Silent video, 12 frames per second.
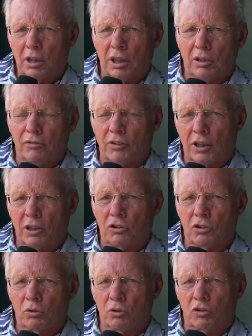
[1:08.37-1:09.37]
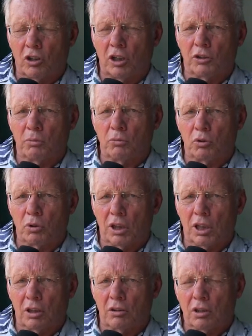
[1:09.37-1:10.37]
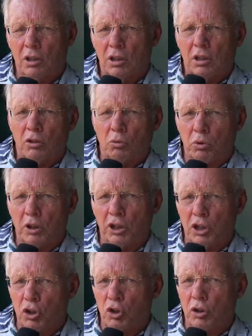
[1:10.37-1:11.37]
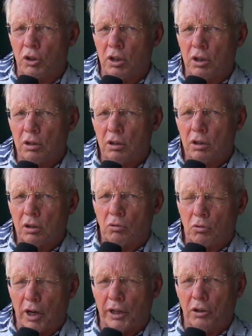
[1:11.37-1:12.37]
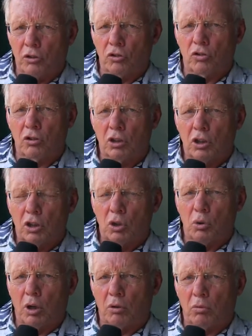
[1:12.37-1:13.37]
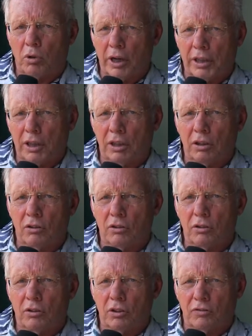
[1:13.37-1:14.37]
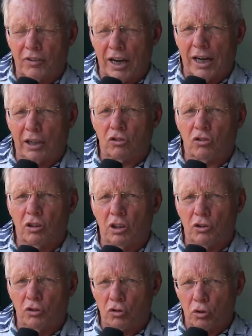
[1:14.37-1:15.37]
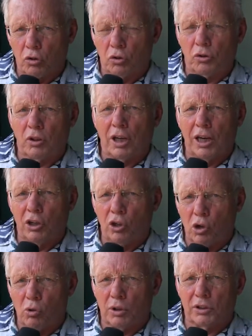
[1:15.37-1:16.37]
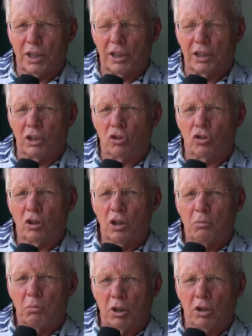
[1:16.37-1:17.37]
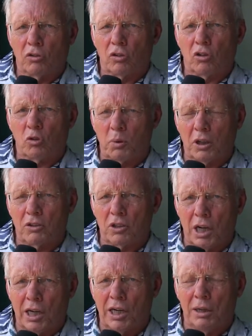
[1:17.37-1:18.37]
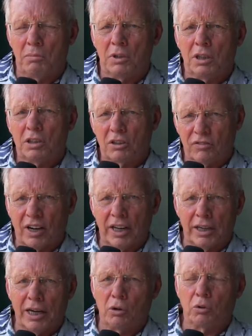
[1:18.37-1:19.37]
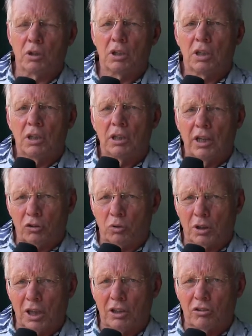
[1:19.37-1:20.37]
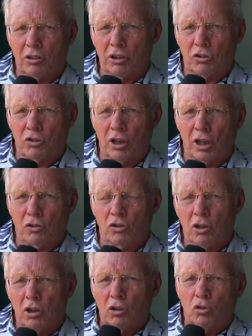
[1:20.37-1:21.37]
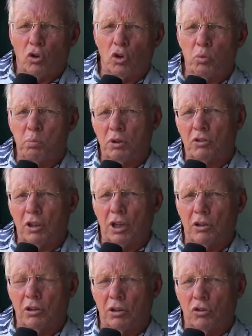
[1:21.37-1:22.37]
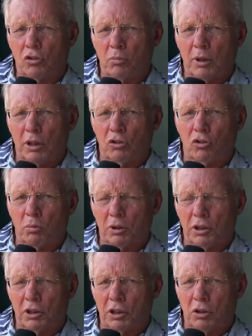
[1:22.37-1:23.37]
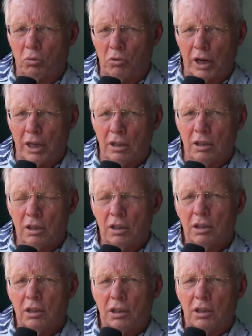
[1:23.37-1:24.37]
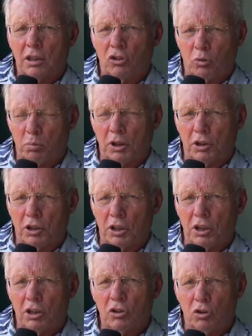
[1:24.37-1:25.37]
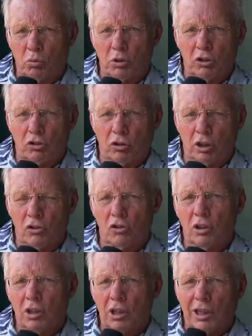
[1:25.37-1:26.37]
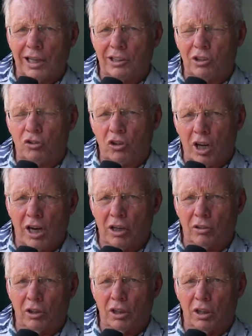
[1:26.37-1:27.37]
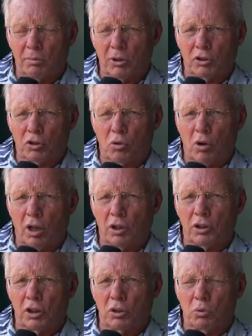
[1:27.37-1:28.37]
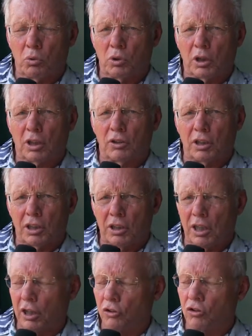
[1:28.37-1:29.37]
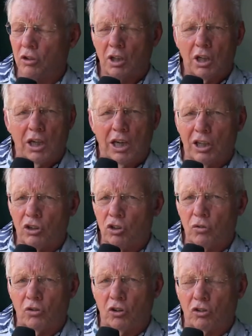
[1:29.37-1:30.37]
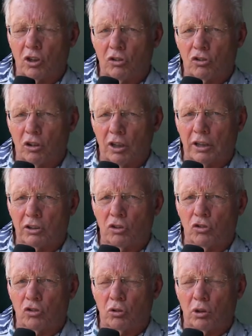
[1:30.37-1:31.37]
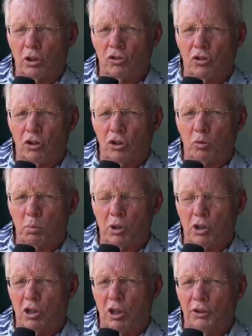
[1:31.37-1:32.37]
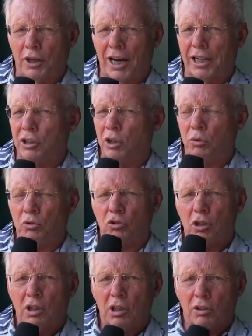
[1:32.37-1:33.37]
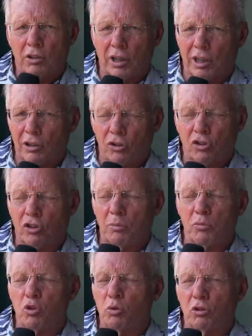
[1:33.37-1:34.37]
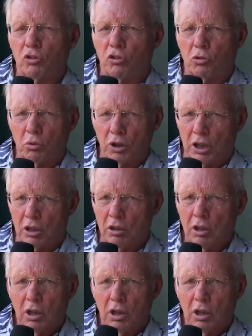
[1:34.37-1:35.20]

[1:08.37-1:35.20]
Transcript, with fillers: And far too seldom do we get the really good writers who are writing the facts and the truth and know what that is because they spent time to find out. That's what Gay Talese does. So you put together his tremendous ability to write, his ability to research, and his caring about the quality of the work that he does. And you've just got selected stories in this book called High Notes that are sumptuous to read.